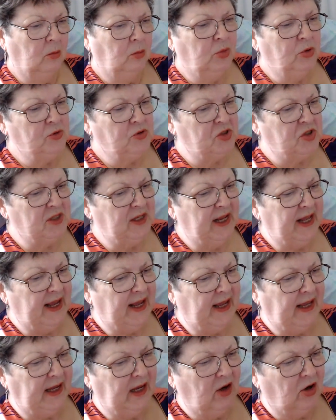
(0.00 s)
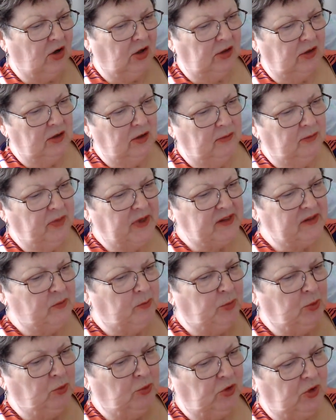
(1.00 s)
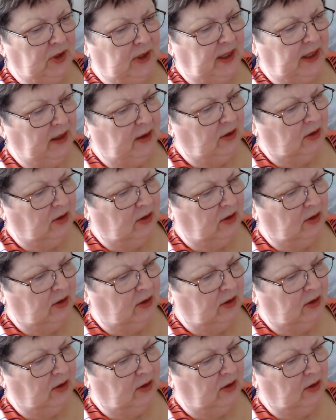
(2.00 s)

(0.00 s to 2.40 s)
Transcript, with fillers: Bouchelet carton, best Bouchelet